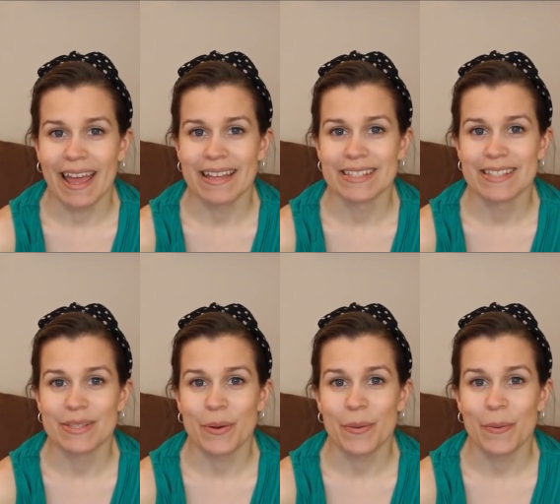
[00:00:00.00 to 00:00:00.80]
and
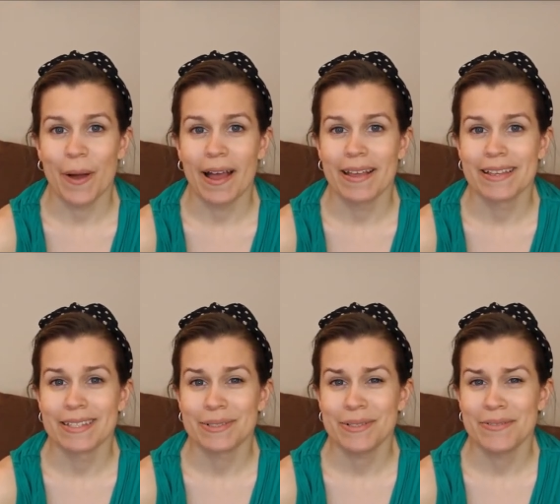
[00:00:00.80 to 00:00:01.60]
so I
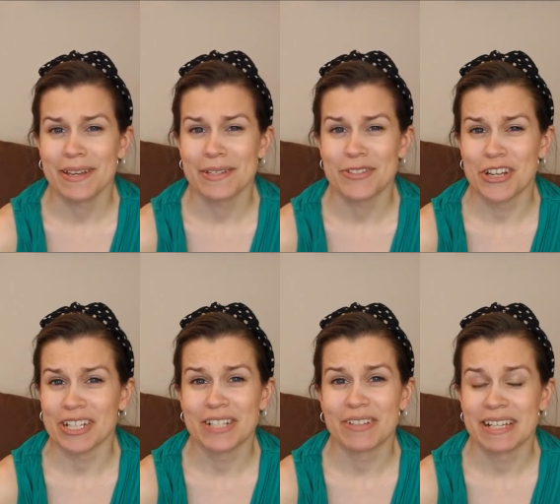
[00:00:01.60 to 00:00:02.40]
sort of like
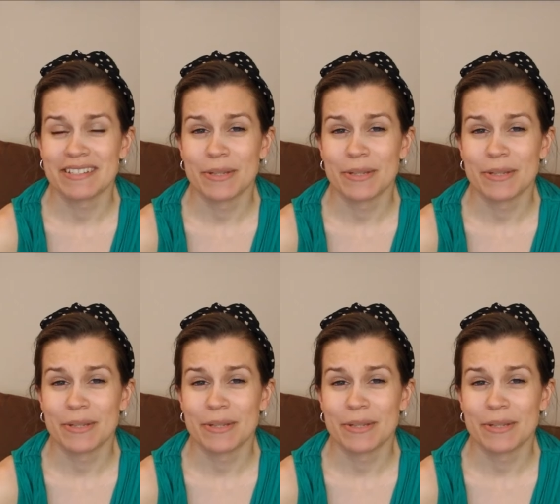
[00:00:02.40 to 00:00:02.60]
jerry rigged